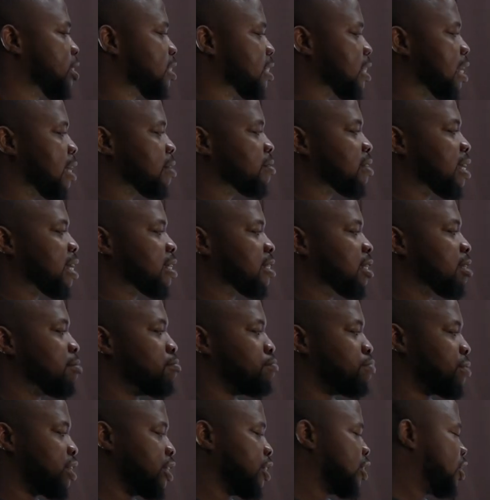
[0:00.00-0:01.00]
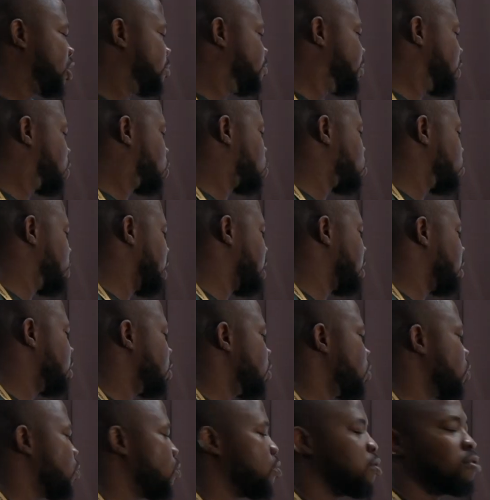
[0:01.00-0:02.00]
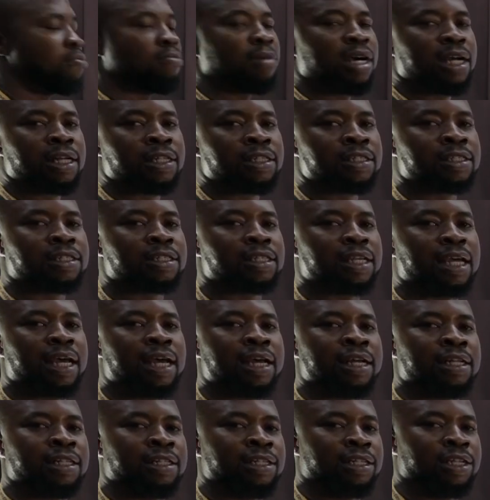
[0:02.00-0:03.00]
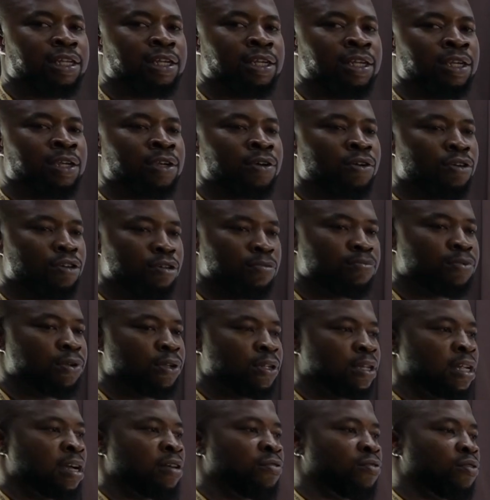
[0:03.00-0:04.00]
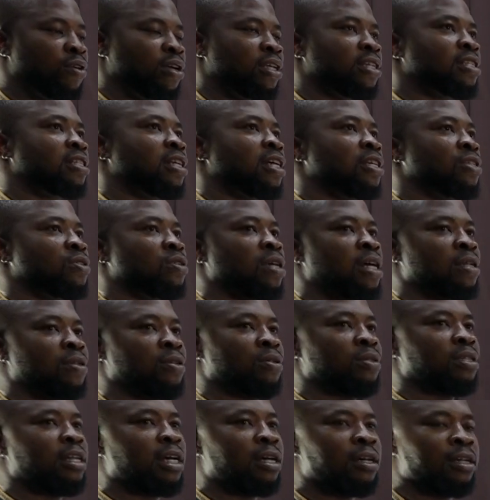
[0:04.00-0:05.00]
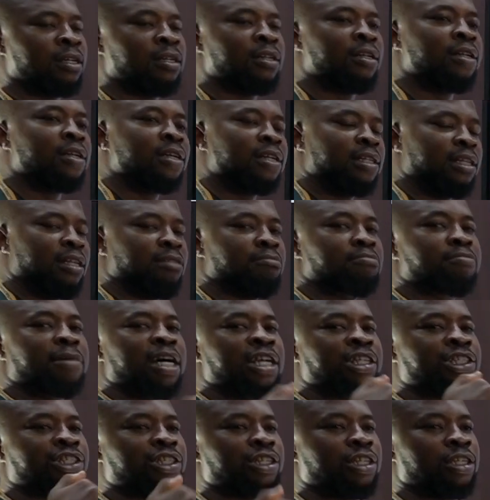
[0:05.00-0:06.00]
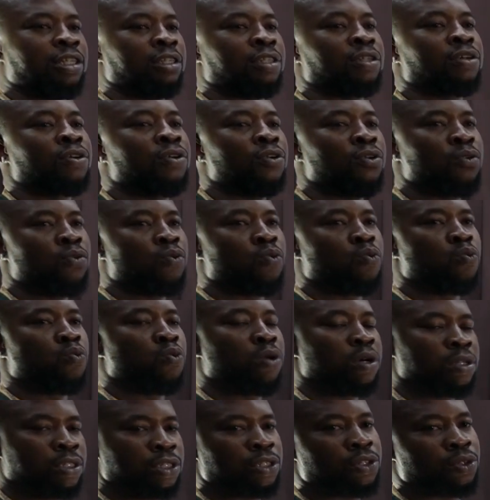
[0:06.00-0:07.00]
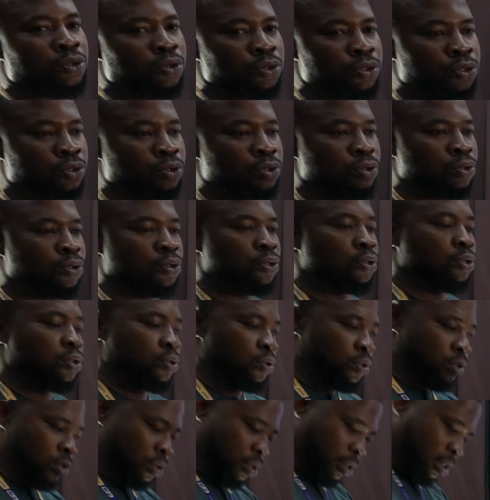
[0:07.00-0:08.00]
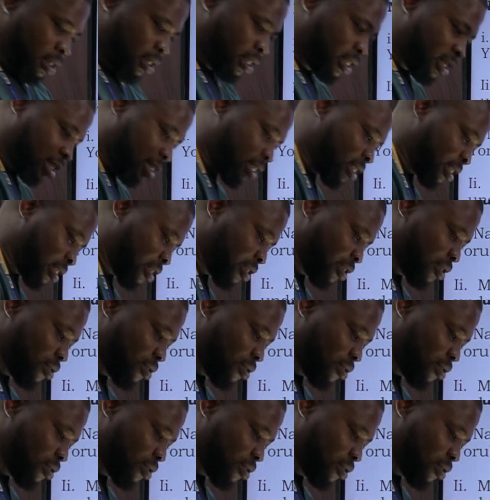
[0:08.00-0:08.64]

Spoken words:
serves as a bridge between humans and the computer. For instance, you have to tell the machine what to do. This is the